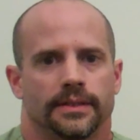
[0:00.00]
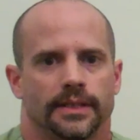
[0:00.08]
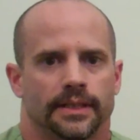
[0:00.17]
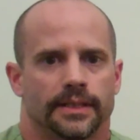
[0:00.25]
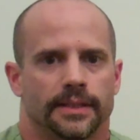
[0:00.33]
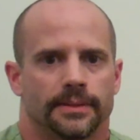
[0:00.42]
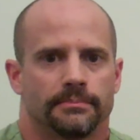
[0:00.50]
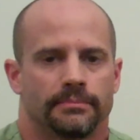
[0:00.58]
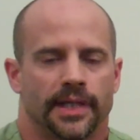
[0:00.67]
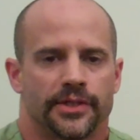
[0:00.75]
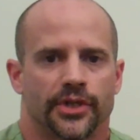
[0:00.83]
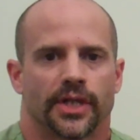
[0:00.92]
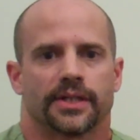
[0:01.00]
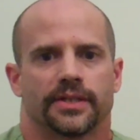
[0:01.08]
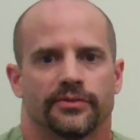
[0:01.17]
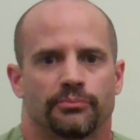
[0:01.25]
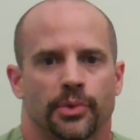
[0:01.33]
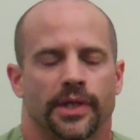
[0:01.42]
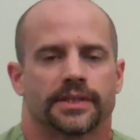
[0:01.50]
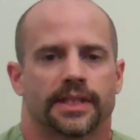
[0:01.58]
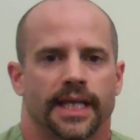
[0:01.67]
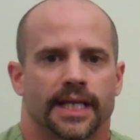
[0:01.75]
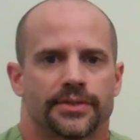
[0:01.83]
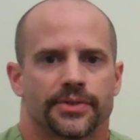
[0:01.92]
adjunctive breast
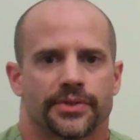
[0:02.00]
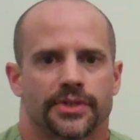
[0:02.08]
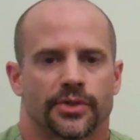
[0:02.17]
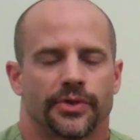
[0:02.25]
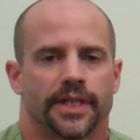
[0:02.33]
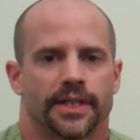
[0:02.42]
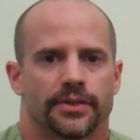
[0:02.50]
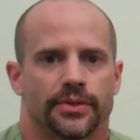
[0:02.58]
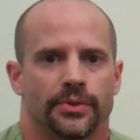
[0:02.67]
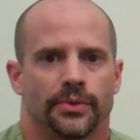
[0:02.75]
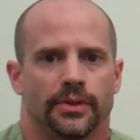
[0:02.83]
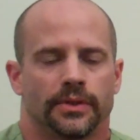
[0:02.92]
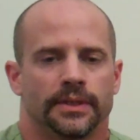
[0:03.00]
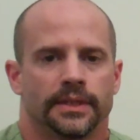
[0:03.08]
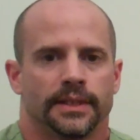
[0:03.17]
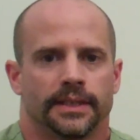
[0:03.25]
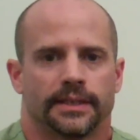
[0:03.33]
cancer screening tool